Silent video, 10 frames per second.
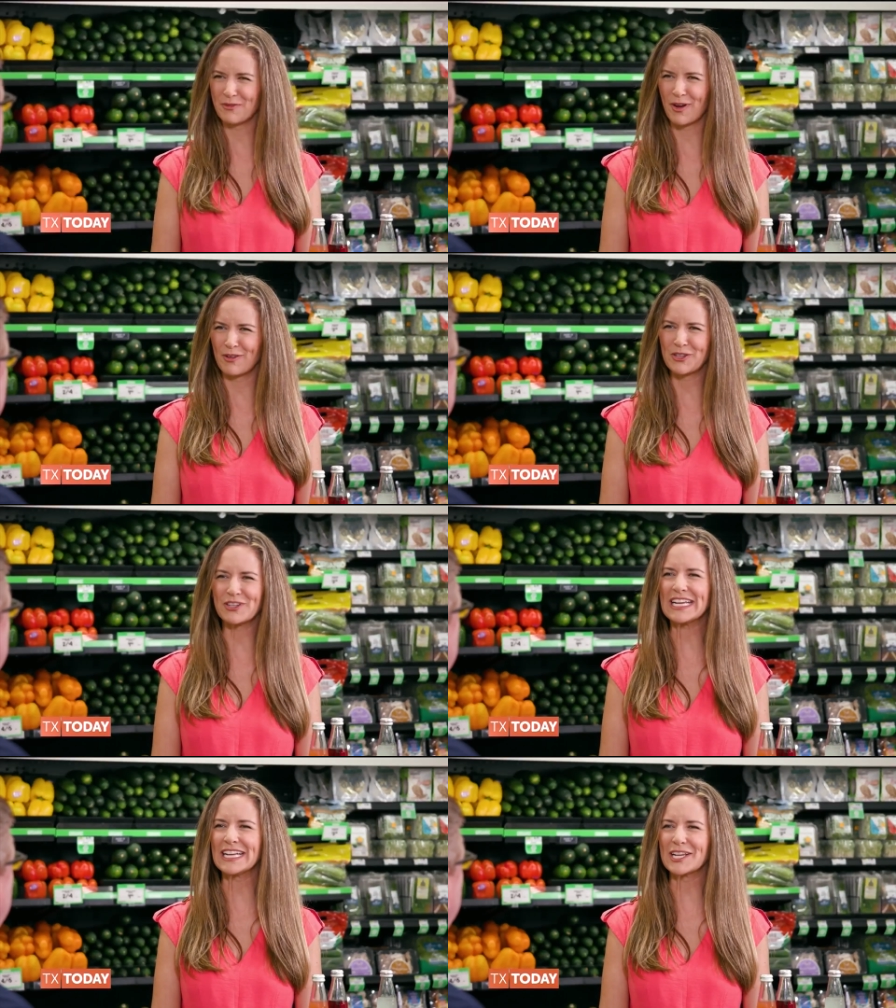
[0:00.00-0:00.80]
Well,
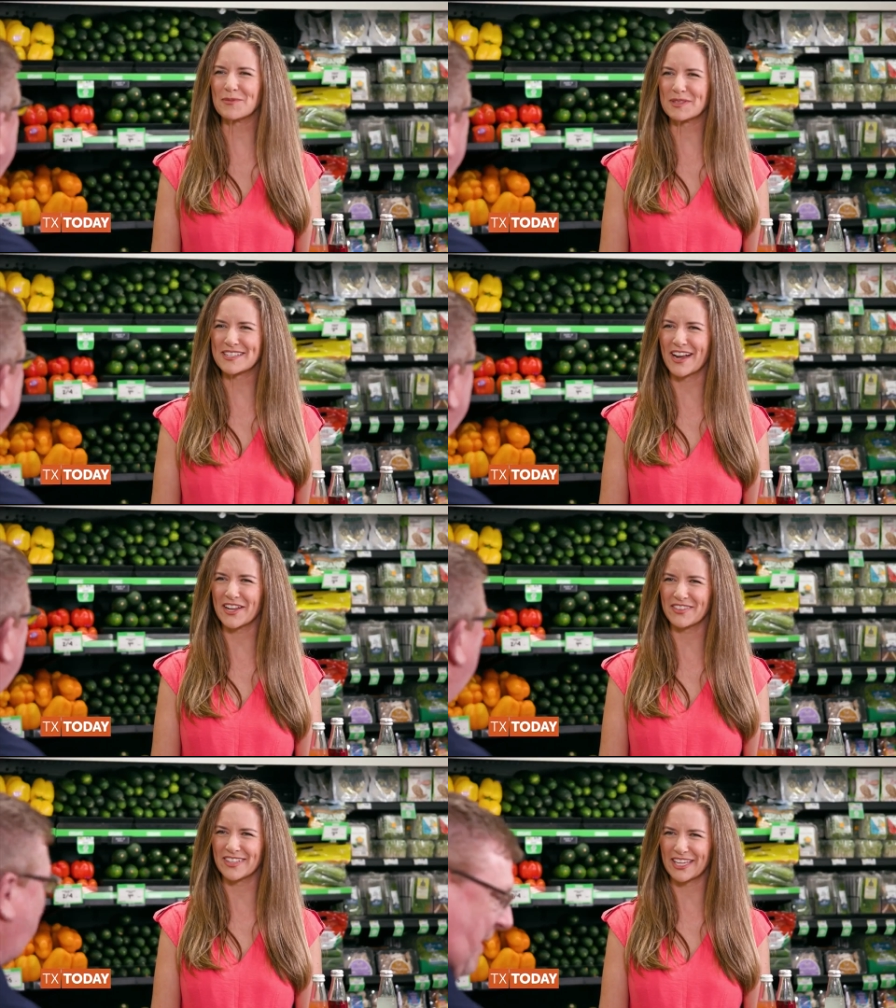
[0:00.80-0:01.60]
you're eating them. It's
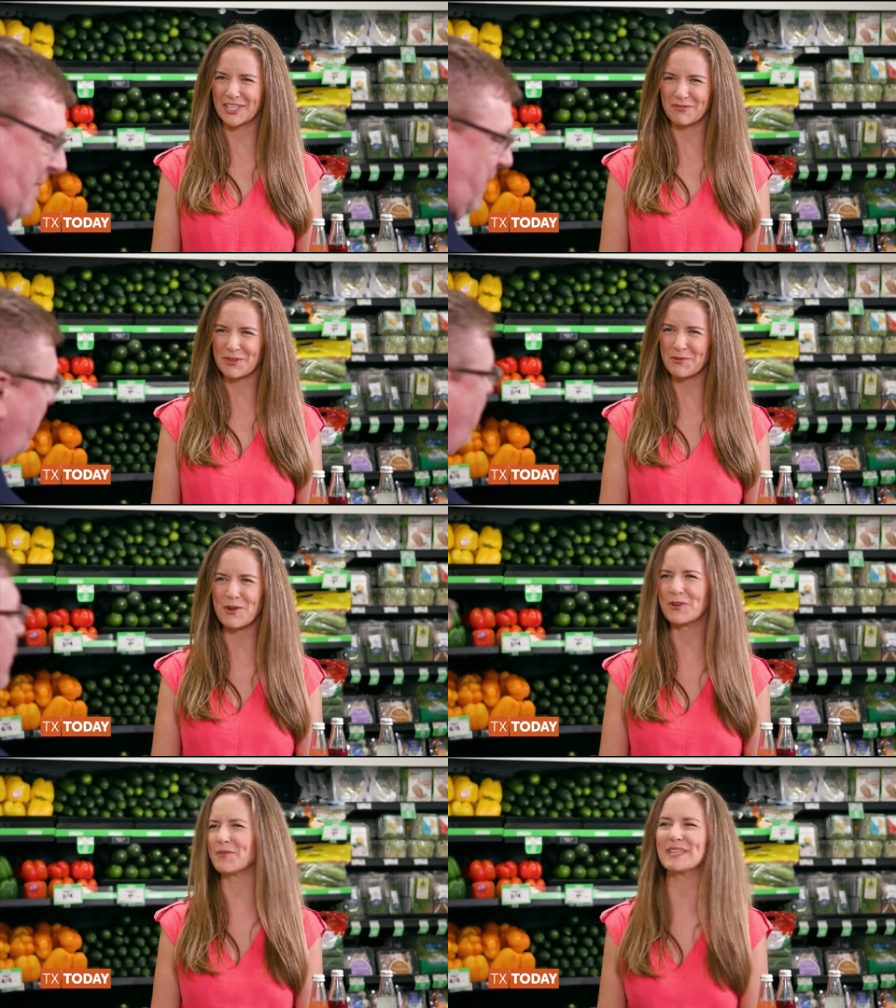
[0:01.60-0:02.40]
not even oh, like you, you
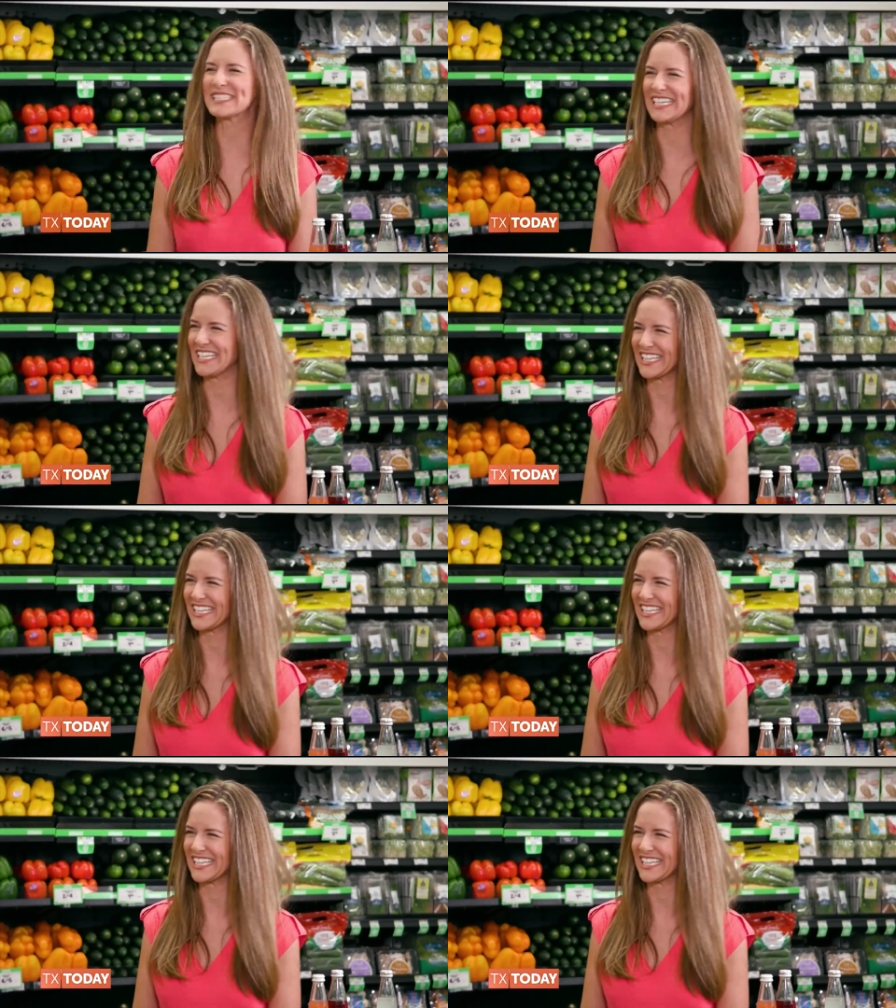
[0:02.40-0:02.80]
know you, are missing